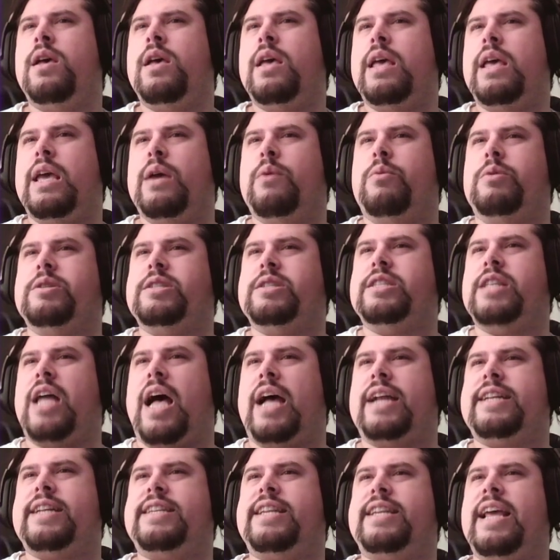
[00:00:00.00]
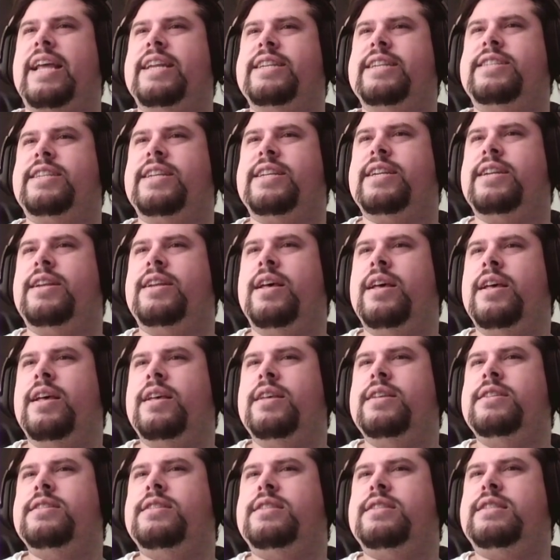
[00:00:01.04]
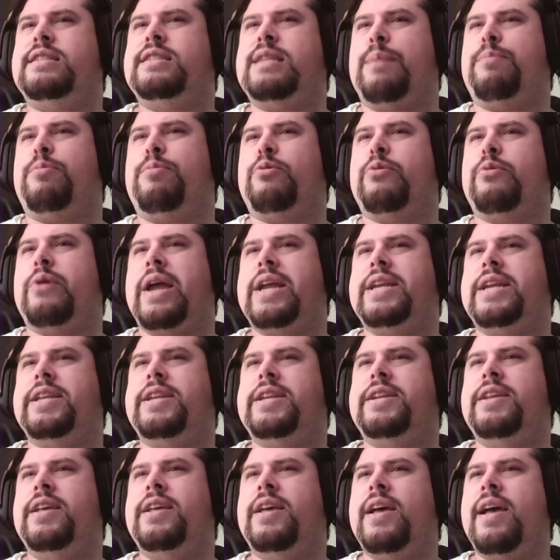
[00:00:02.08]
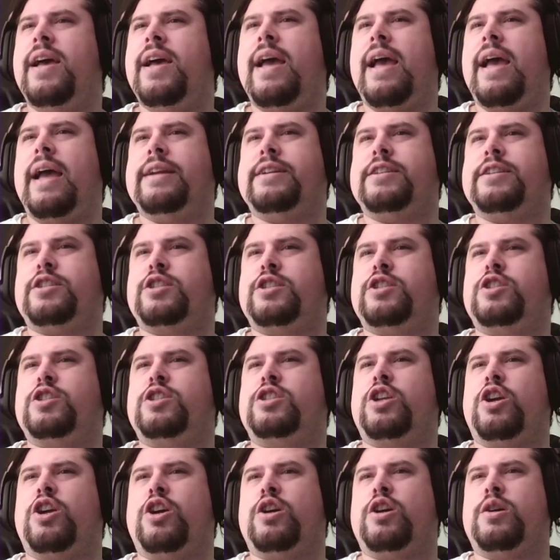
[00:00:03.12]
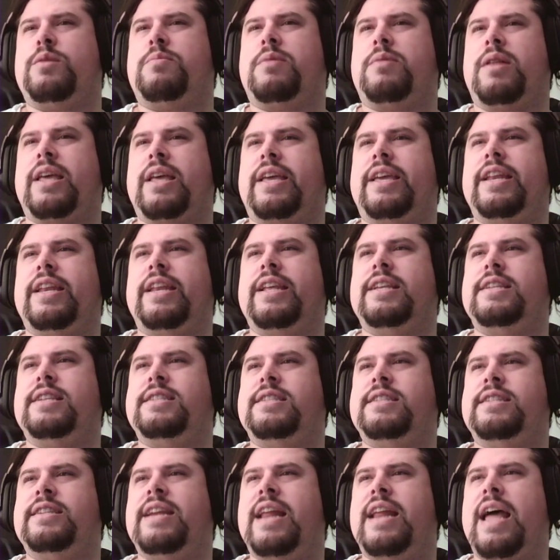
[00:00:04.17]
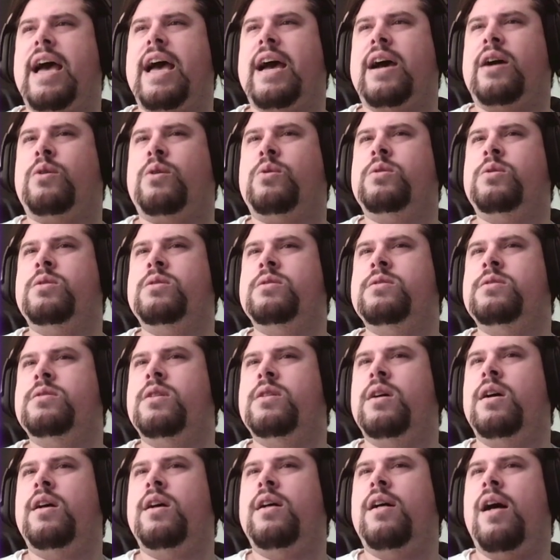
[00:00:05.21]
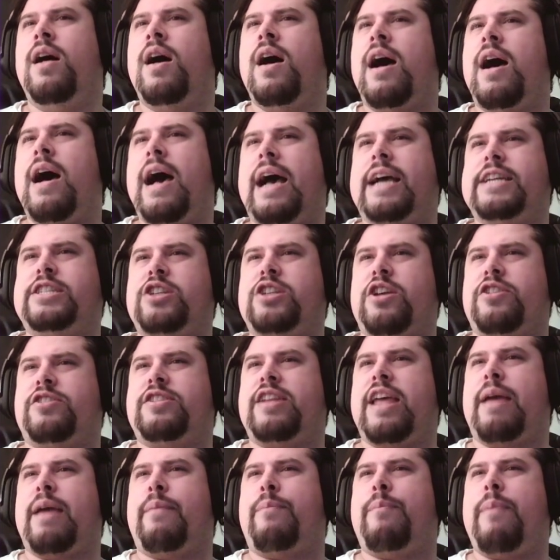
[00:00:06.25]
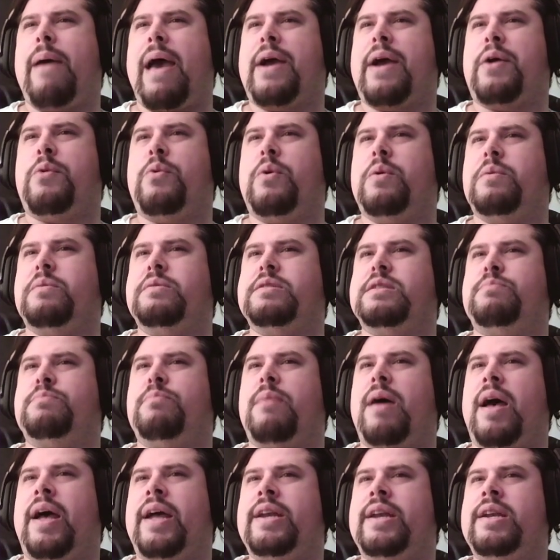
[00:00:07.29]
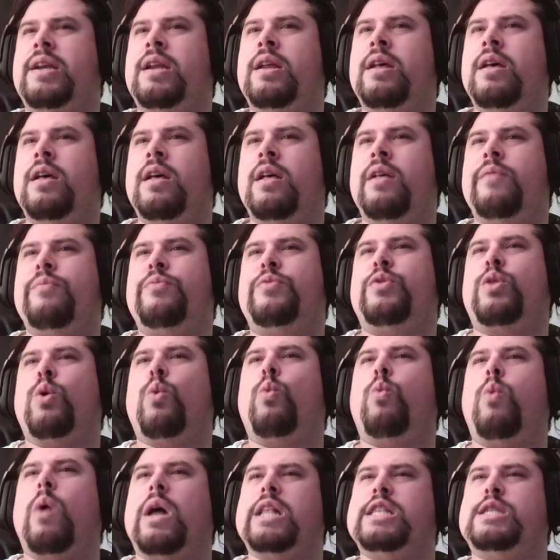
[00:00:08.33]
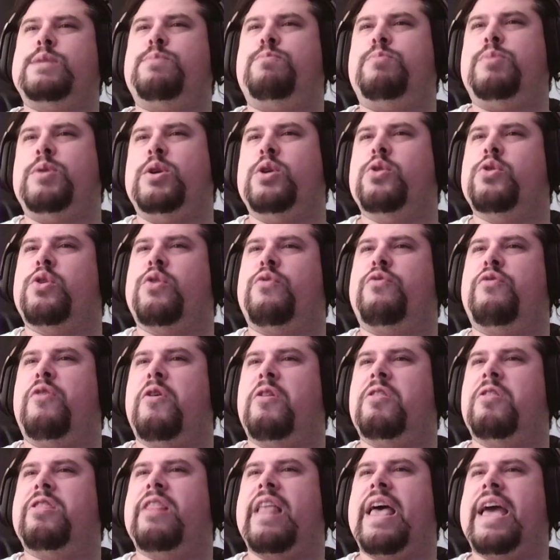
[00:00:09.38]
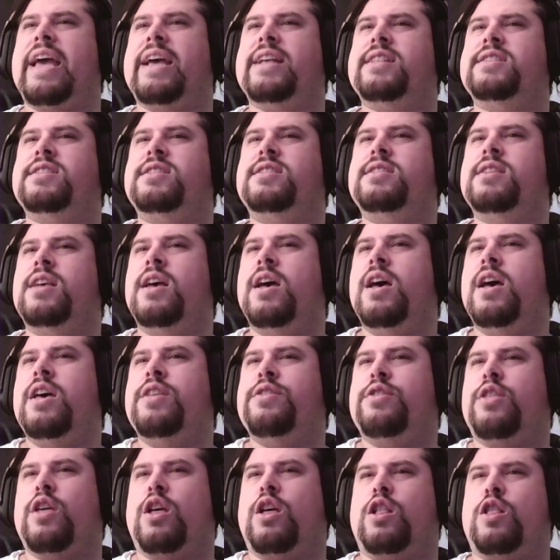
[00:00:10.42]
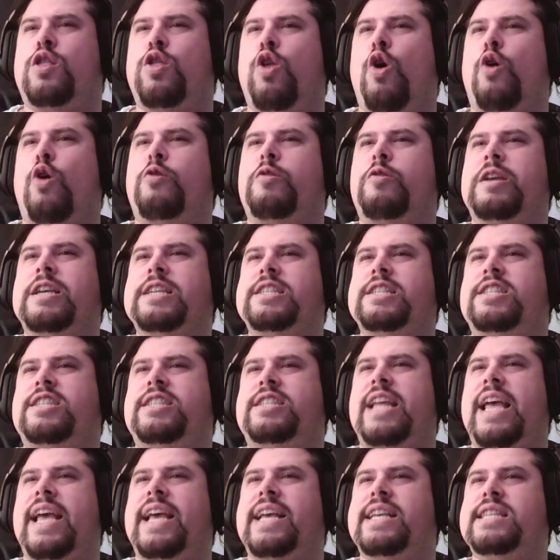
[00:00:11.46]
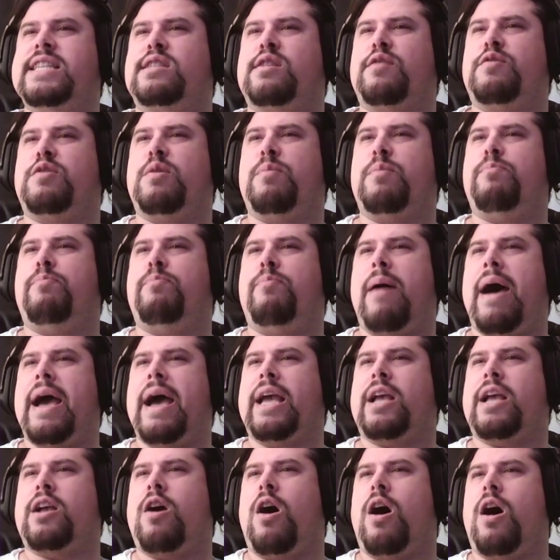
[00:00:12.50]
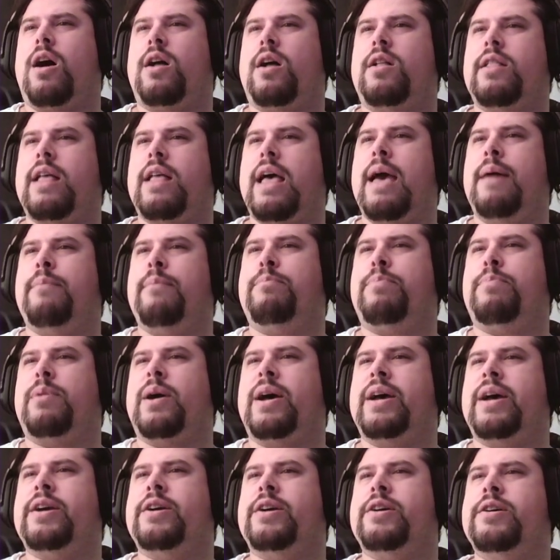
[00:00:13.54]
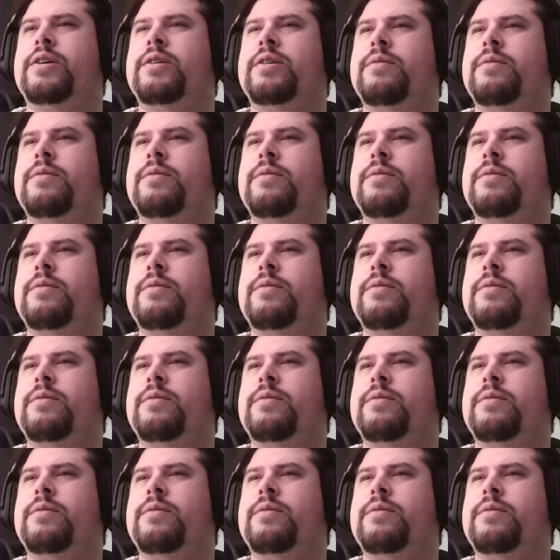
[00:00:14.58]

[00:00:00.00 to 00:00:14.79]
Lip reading: It was not tainted, separated, and disturbed like it is now. I shall take back what was mine. The once beautiful lands, the glorious days of the Baikal Empire.